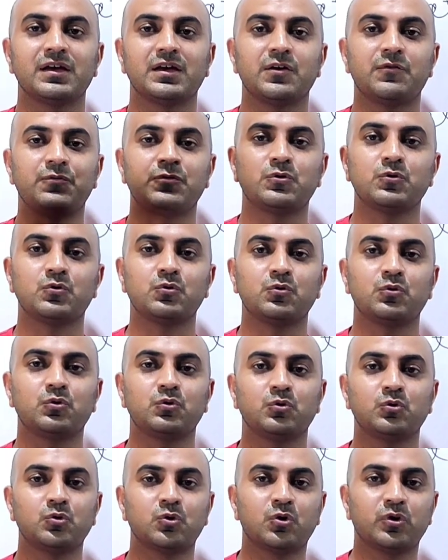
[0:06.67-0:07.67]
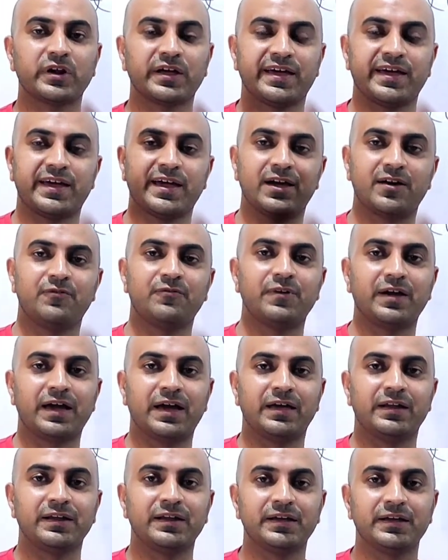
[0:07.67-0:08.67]
if you do not have
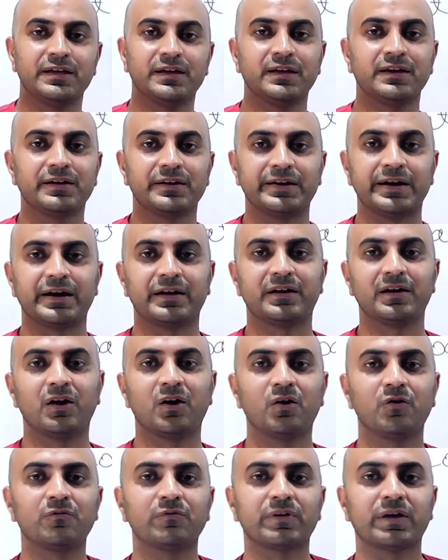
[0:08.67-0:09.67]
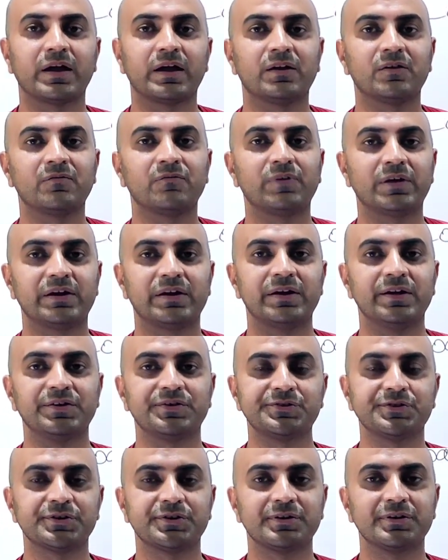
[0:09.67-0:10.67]
any data of gun
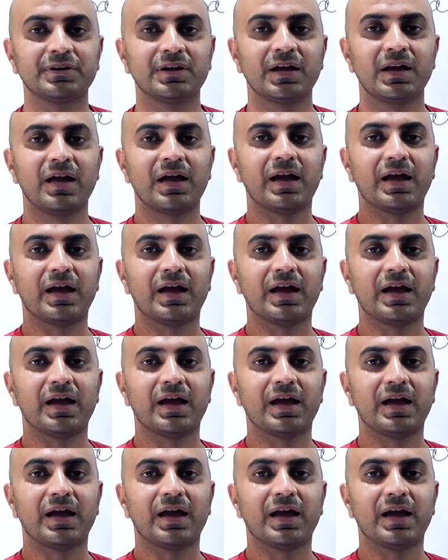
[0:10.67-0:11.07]
validation